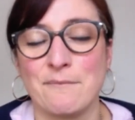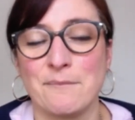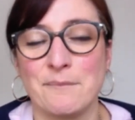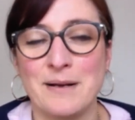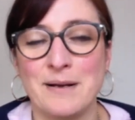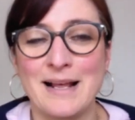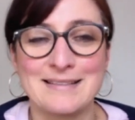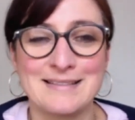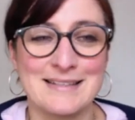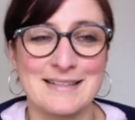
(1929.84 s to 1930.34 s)

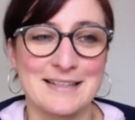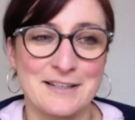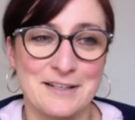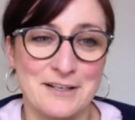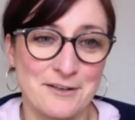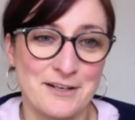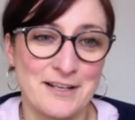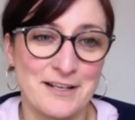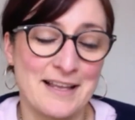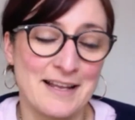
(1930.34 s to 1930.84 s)
plastic
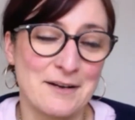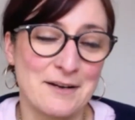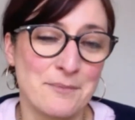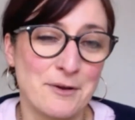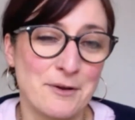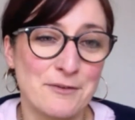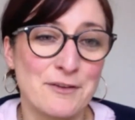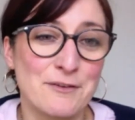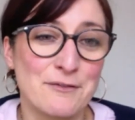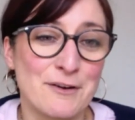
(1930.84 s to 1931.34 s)
nearly than
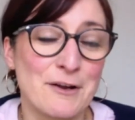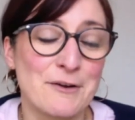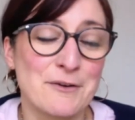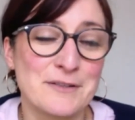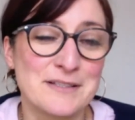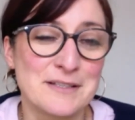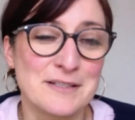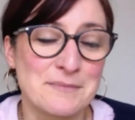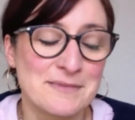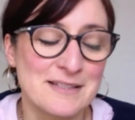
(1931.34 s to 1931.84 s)
about the
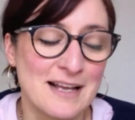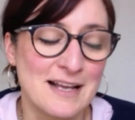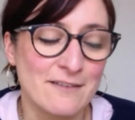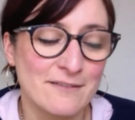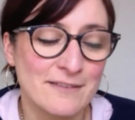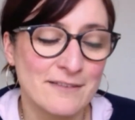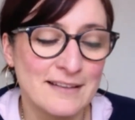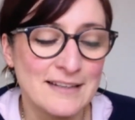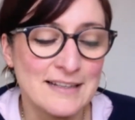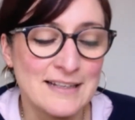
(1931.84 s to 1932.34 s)
flowers
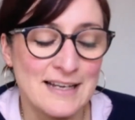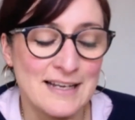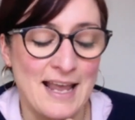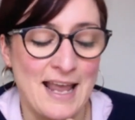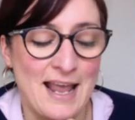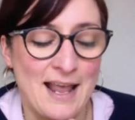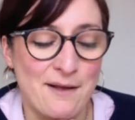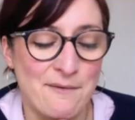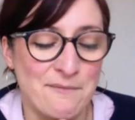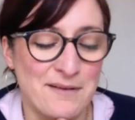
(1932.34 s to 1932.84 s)
themselves.
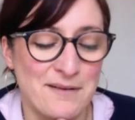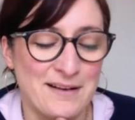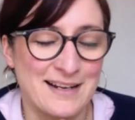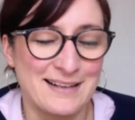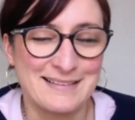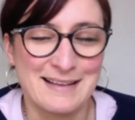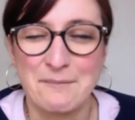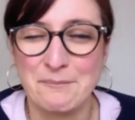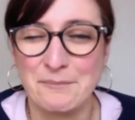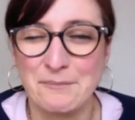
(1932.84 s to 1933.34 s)
An
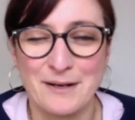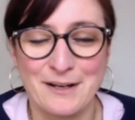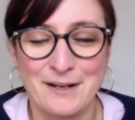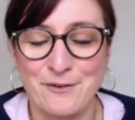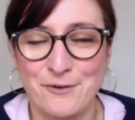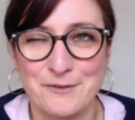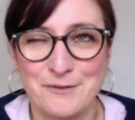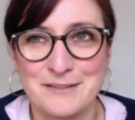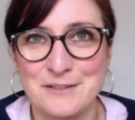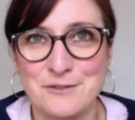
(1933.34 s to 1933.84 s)
example I
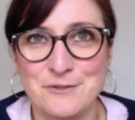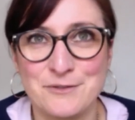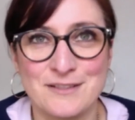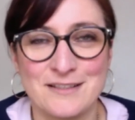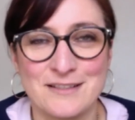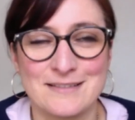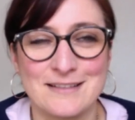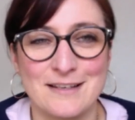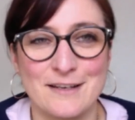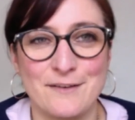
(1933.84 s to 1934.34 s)
always use
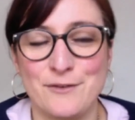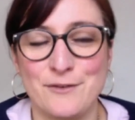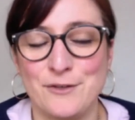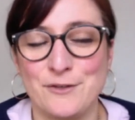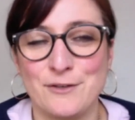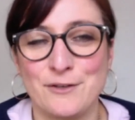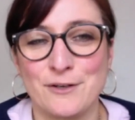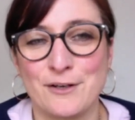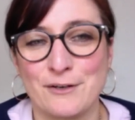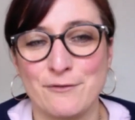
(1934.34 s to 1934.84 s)
is if you
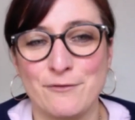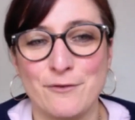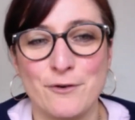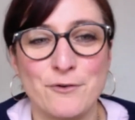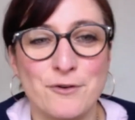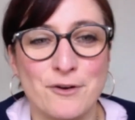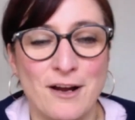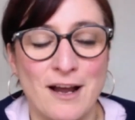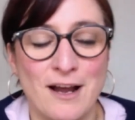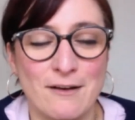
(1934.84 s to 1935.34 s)
look at a
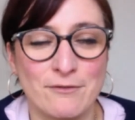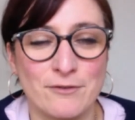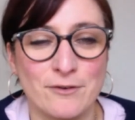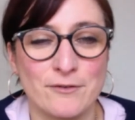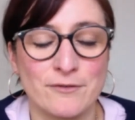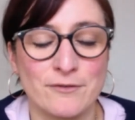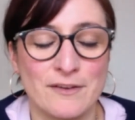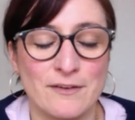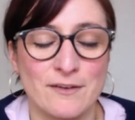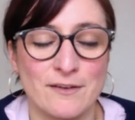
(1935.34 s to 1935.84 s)
photograph
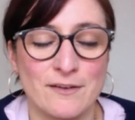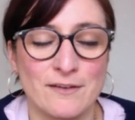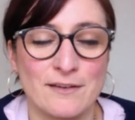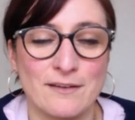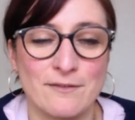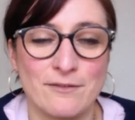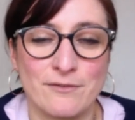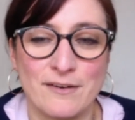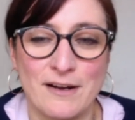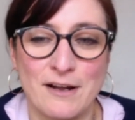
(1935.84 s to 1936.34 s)
of
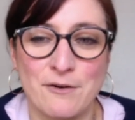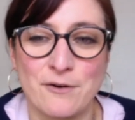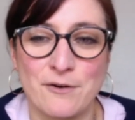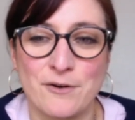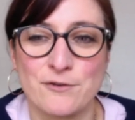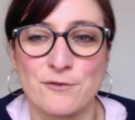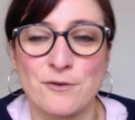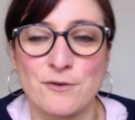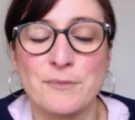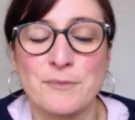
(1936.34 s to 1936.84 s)
the
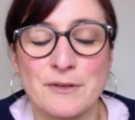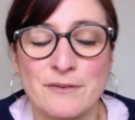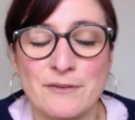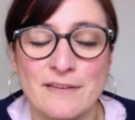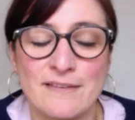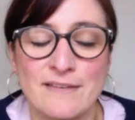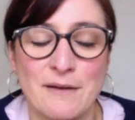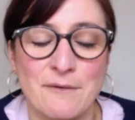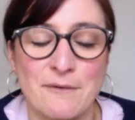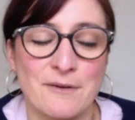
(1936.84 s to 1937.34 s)
flower
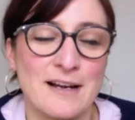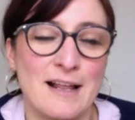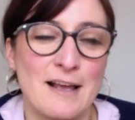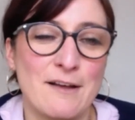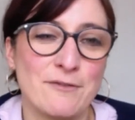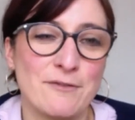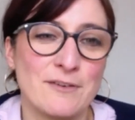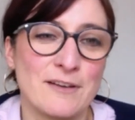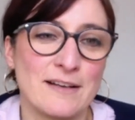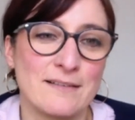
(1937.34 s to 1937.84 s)
tributes that were
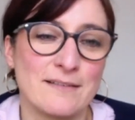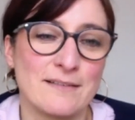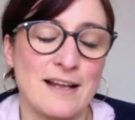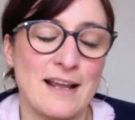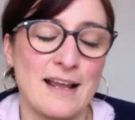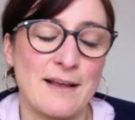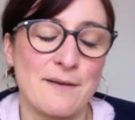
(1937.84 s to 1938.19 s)
left at